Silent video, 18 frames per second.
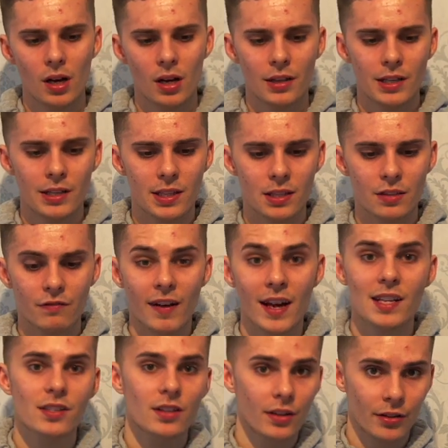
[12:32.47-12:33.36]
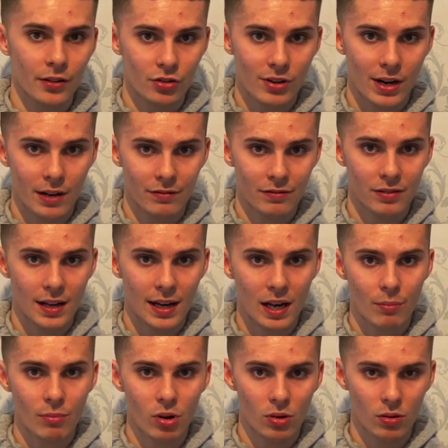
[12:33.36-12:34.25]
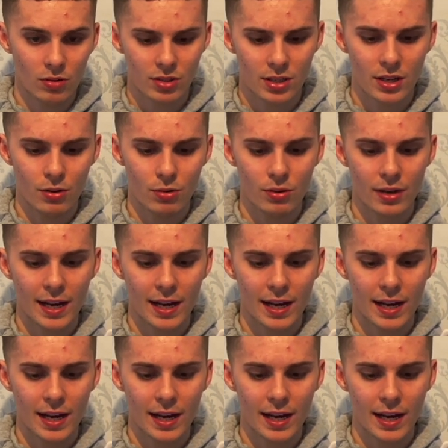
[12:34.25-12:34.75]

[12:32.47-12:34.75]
This is faster than the Dragonfly, but also